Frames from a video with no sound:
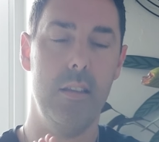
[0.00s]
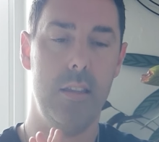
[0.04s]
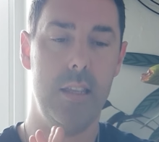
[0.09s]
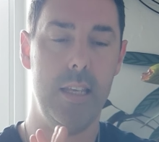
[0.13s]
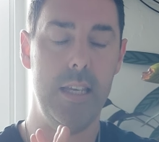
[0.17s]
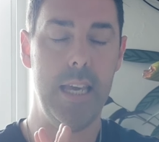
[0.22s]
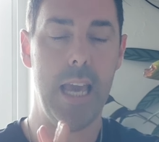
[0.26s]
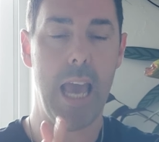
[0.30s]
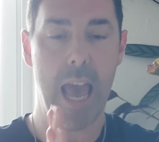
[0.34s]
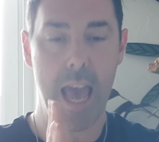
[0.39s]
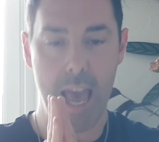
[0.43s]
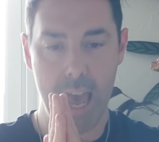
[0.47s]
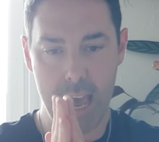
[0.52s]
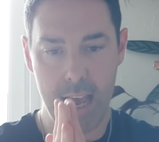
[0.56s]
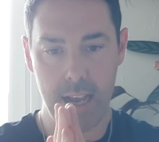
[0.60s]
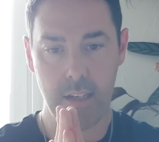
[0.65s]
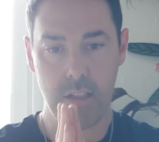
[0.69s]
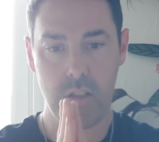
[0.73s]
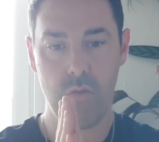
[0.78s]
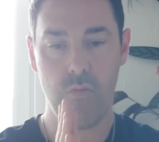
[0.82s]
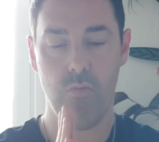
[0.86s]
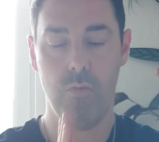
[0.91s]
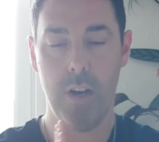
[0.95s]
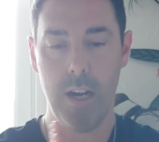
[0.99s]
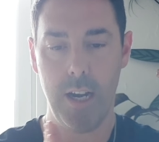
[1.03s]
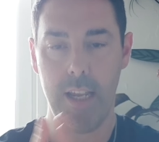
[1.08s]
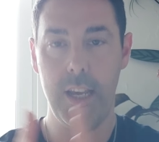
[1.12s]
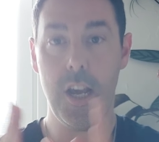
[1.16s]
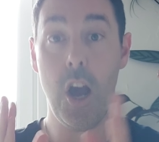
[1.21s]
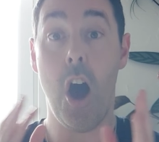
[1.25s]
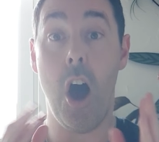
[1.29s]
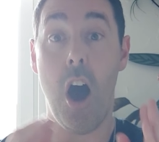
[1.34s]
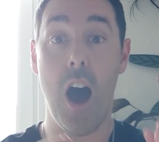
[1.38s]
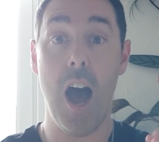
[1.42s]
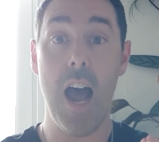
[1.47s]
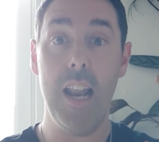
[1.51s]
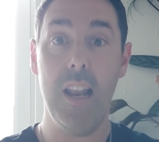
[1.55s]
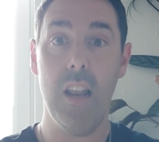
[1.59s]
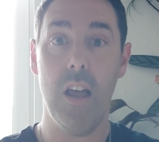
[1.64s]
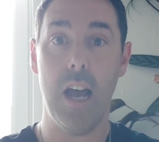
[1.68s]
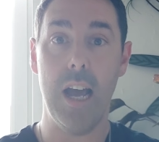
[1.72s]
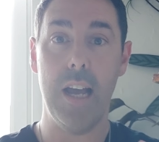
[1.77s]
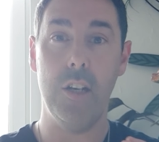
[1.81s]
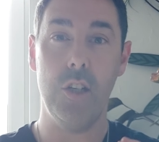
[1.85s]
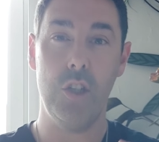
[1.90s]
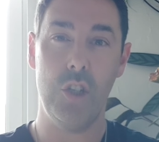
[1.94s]
the Airts really
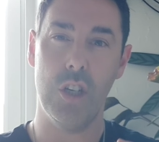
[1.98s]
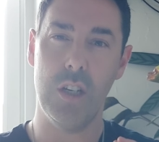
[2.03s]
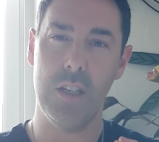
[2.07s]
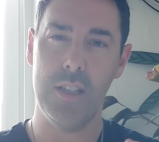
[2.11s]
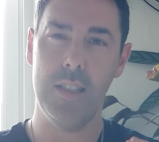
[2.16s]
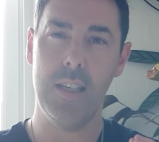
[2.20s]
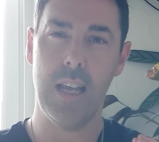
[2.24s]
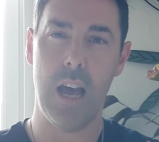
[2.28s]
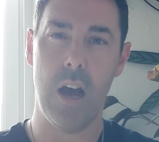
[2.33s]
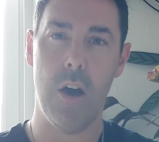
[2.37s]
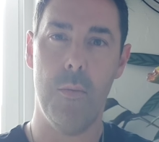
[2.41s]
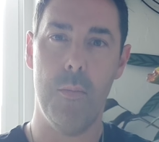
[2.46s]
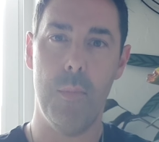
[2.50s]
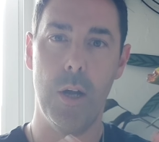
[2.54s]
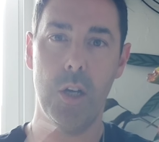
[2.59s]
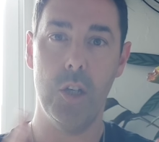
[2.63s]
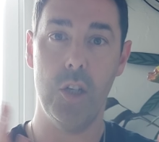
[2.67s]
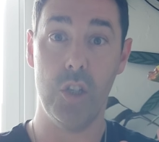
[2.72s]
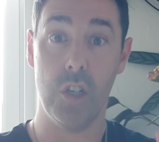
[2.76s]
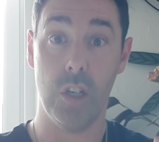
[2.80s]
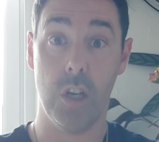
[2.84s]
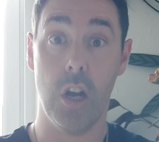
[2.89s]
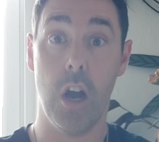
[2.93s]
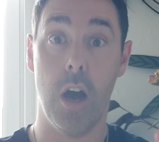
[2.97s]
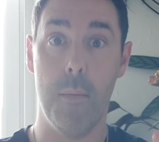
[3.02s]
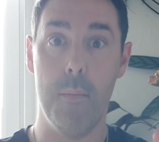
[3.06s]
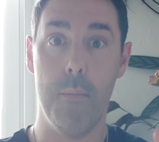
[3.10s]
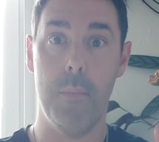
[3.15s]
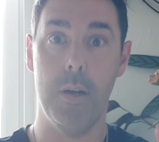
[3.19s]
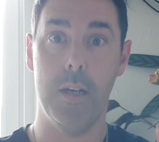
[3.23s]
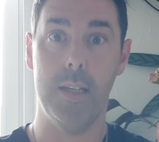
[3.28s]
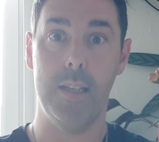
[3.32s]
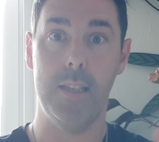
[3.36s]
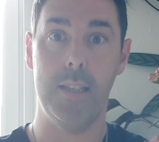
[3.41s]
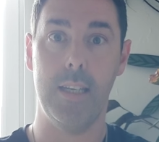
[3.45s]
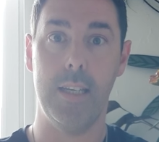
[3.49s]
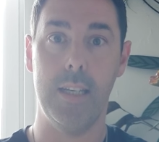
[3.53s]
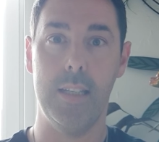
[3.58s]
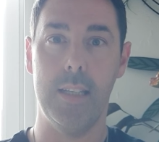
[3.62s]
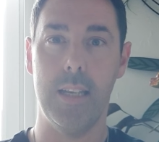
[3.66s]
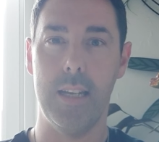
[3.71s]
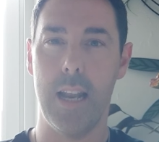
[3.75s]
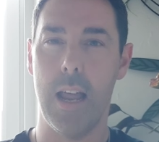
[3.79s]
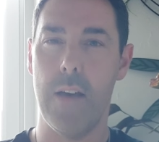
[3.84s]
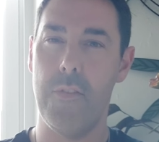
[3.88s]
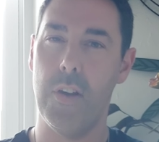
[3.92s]
highlight just how much the compass is
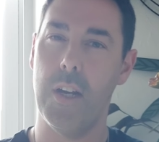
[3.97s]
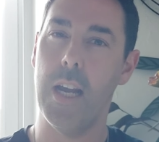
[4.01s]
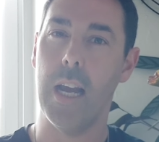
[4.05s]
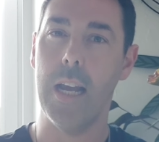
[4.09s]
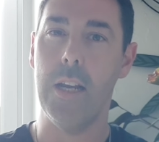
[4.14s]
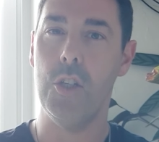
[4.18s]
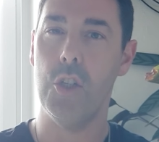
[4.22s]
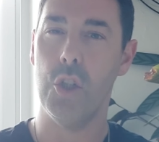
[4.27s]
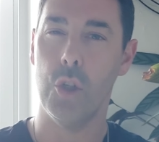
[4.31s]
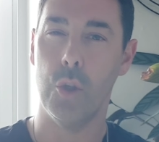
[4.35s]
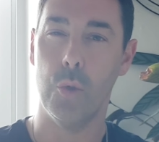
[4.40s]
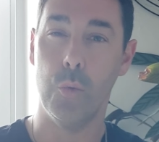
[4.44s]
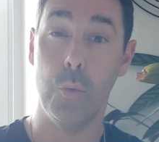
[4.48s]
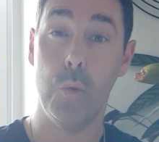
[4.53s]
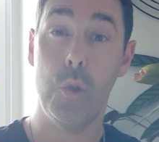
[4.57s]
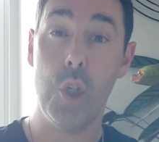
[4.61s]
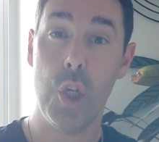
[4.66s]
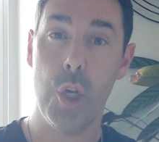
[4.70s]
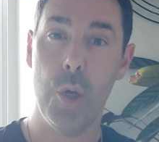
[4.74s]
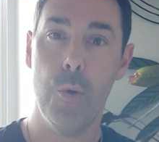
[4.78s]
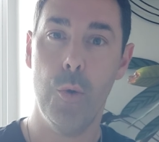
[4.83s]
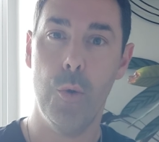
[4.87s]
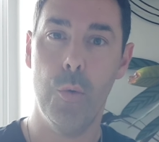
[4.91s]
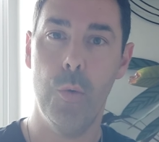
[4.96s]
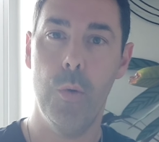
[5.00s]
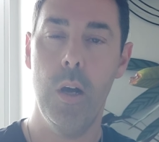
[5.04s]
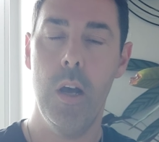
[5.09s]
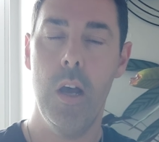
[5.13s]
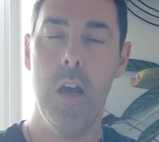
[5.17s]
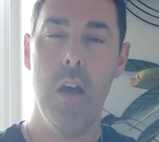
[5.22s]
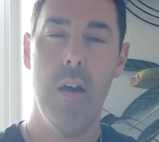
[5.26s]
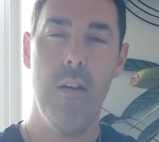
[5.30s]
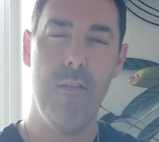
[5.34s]
a navigational tool